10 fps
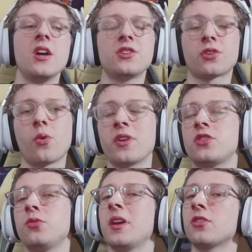You're going
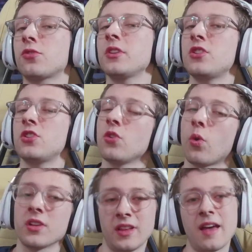to increase
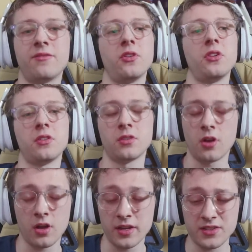your level.
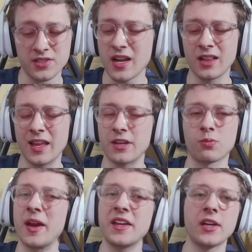It's not like
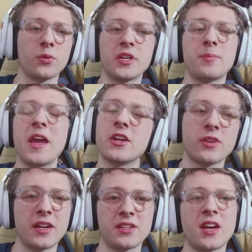ranking where you pay
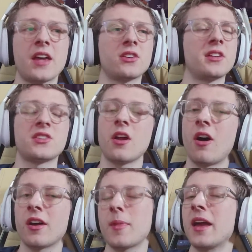credits either. It's an
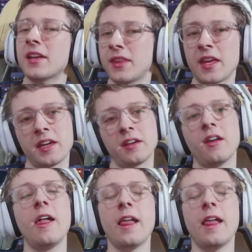automatic thing.